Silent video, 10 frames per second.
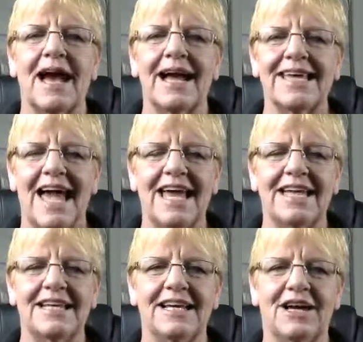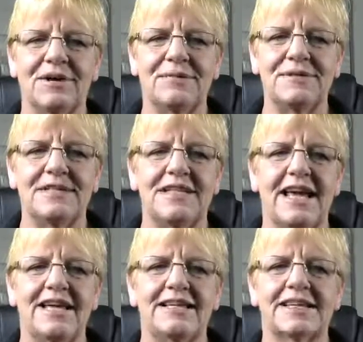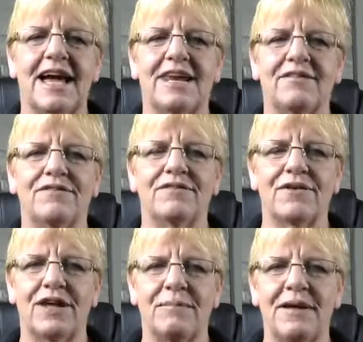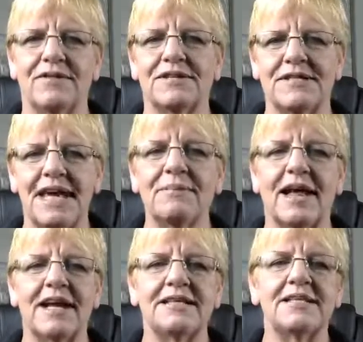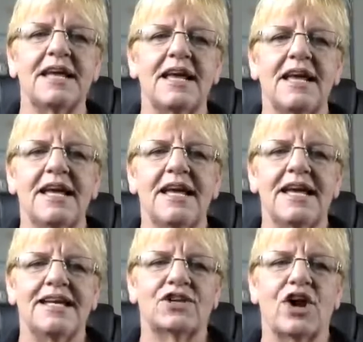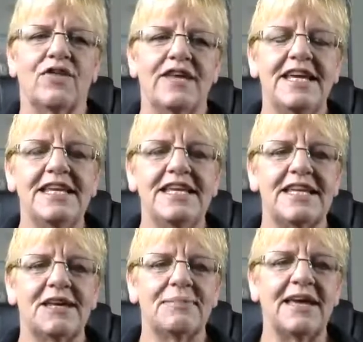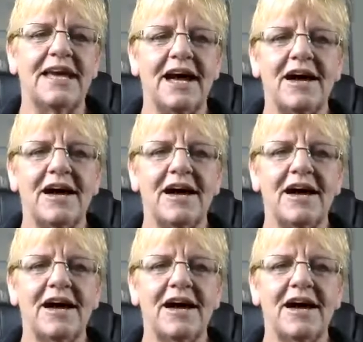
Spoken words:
Again, today is kind of going to be on the same lines. It's called the hidden enemy.